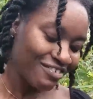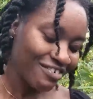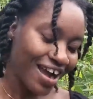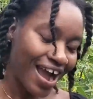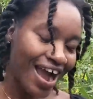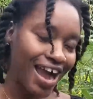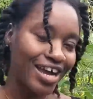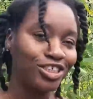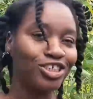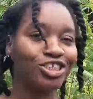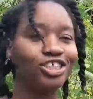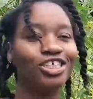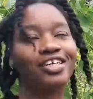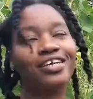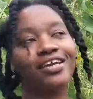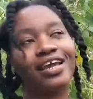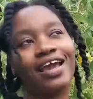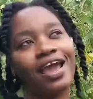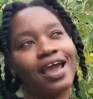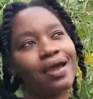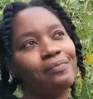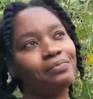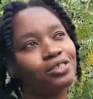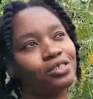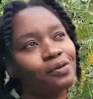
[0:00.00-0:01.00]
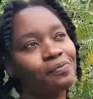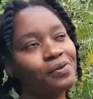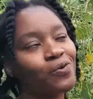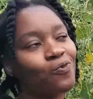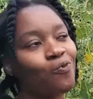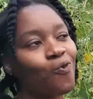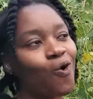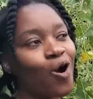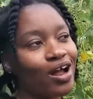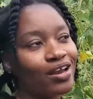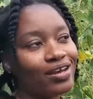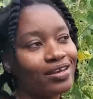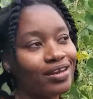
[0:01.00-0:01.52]
Right, she came to me
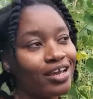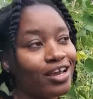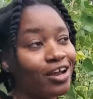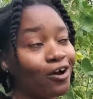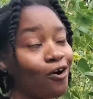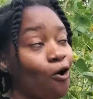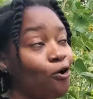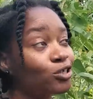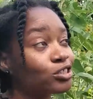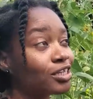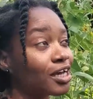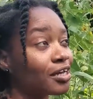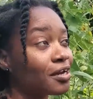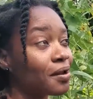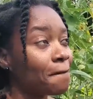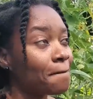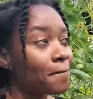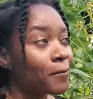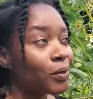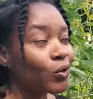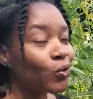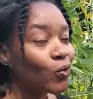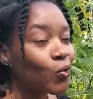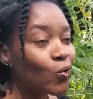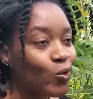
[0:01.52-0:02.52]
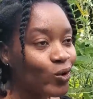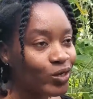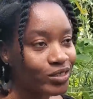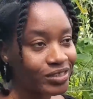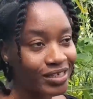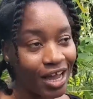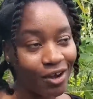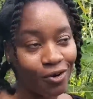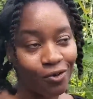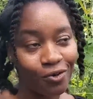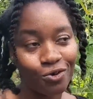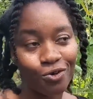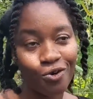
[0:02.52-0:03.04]
one day out of the blues. I
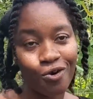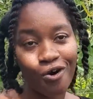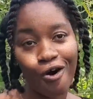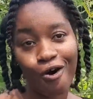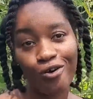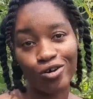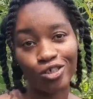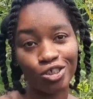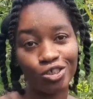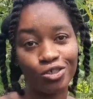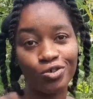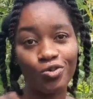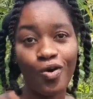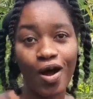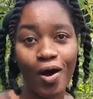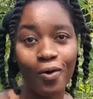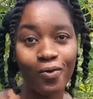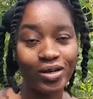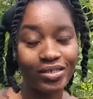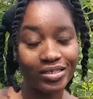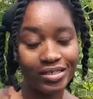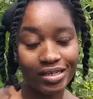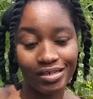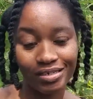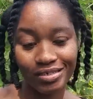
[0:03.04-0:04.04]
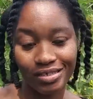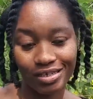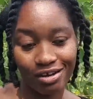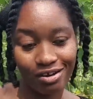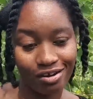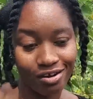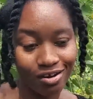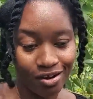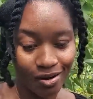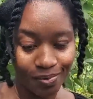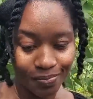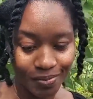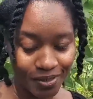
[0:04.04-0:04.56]
don't know how she know I was into
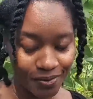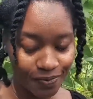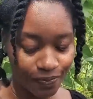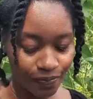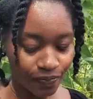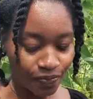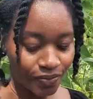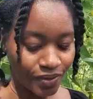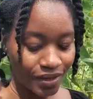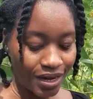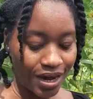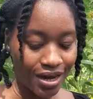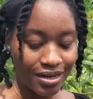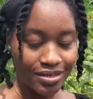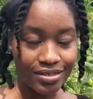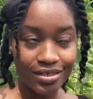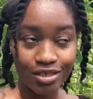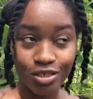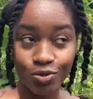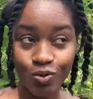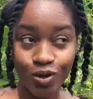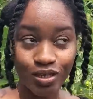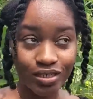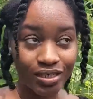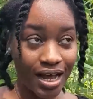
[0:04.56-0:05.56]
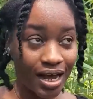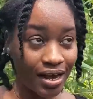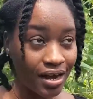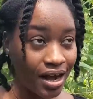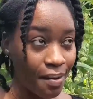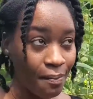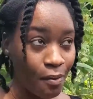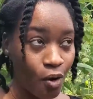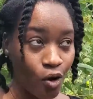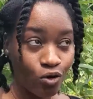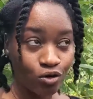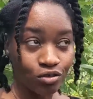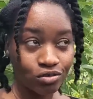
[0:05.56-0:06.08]
herbs, because this was like
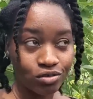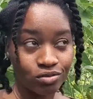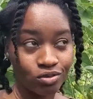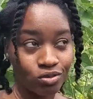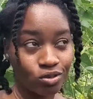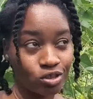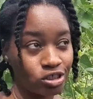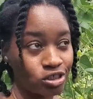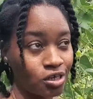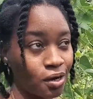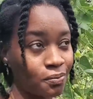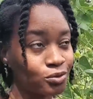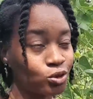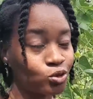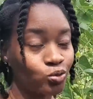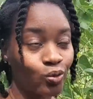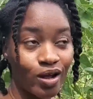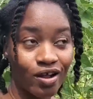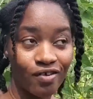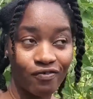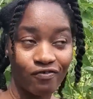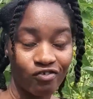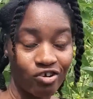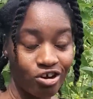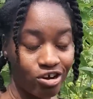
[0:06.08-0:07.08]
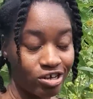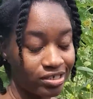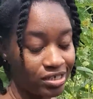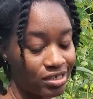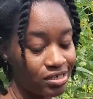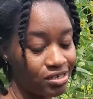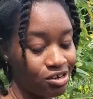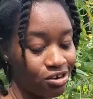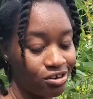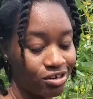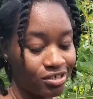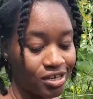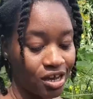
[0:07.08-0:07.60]
about some 12-13
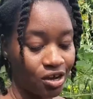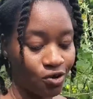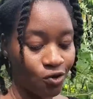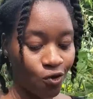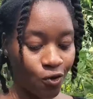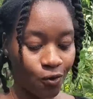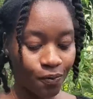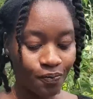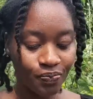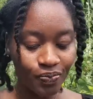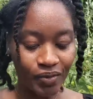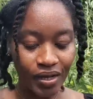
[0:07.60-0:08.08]
years ago.